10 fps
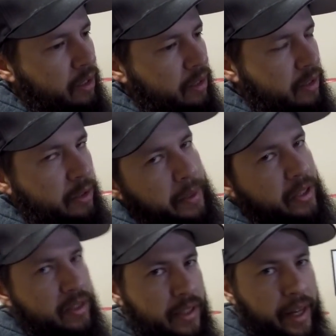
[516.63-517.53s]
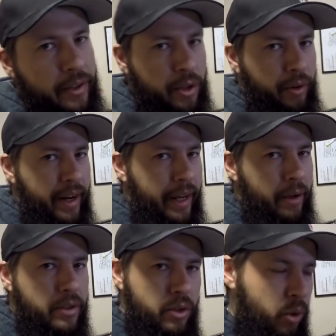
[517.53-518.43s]
the suspension style. So right
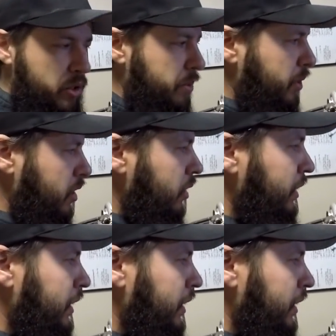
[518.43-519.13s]
now it's a torsion bar